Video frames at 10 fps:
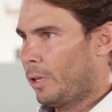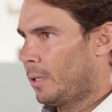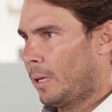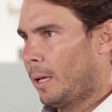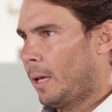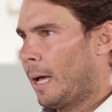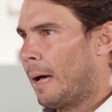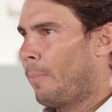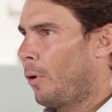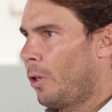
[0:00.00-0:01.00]
but
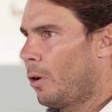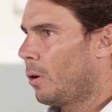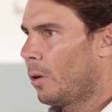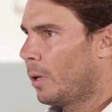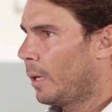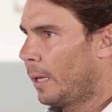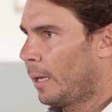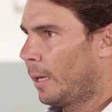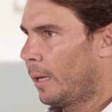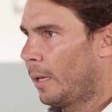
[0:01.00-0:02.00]
they also
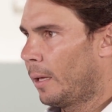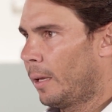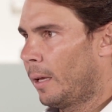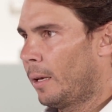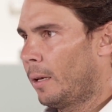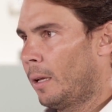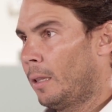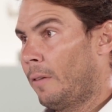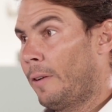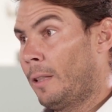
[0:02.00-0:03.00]
have to
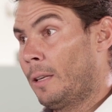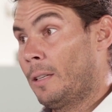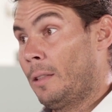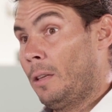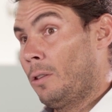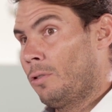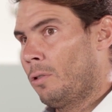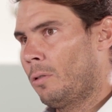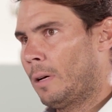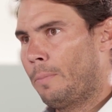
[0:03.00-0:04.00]
back
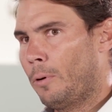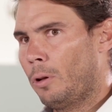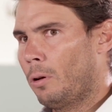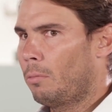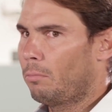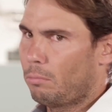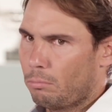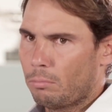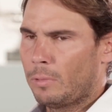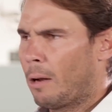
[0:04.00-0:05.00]

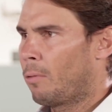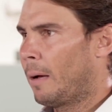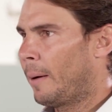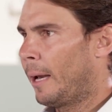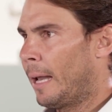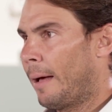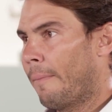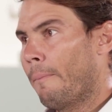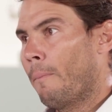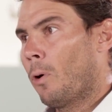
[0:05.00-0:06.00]
people in different
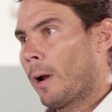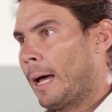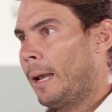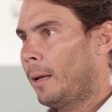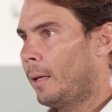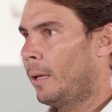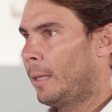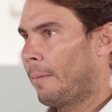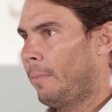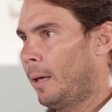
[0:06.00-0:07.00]
respects
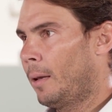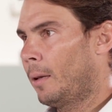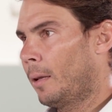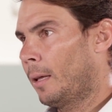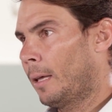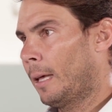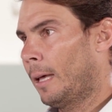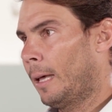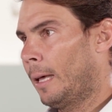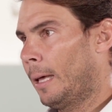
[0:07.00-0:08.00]
morally
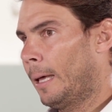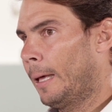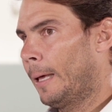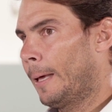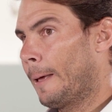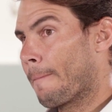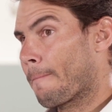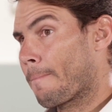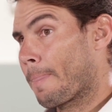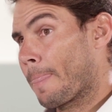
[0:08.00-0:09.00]

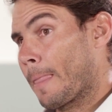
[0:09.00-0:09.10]
and